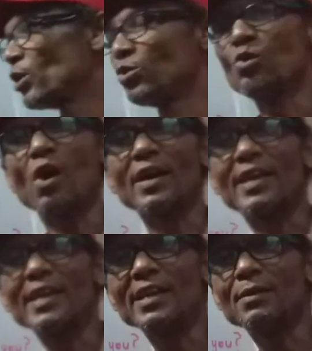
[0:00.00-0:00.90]
You are
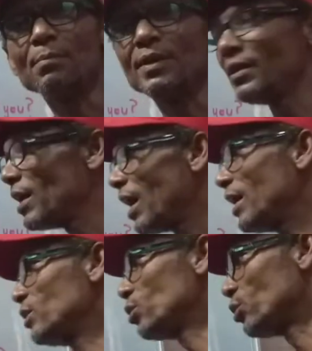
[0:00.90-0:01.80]
killing me
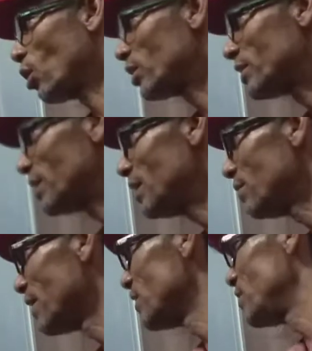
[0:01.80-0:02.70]
and you don't even